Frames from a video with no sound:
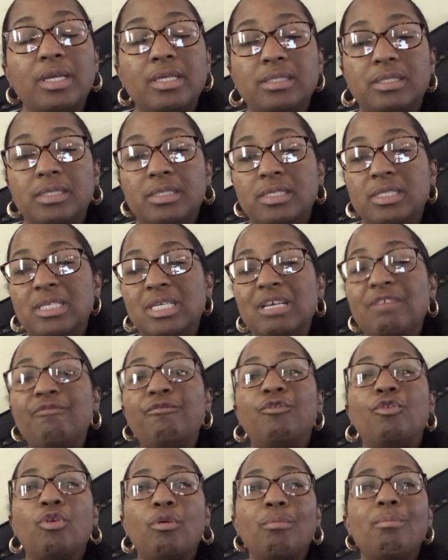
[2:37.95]
It's a
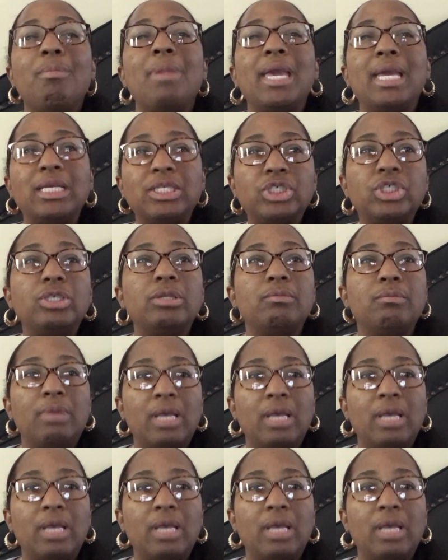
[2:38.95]
deformation